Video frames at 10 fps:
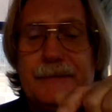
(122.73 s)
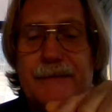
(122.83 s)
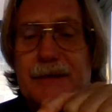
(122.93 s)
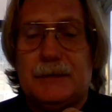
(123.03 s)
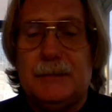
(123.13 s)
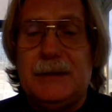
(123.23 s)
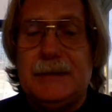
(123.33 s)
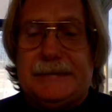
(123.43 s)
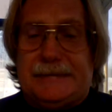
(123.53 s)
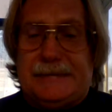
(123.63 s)

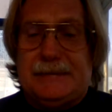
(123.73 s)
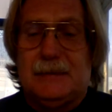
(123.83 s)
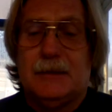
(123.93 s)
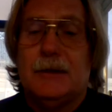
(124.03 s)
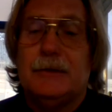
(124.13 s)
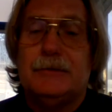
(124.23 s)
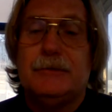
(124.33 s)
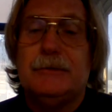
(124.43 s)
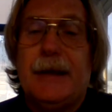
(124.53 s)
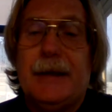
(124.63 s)
Vietnamese.
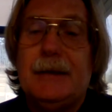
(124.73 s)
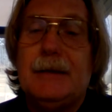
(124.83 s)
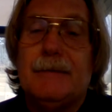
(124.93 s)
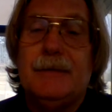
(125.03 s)
Today,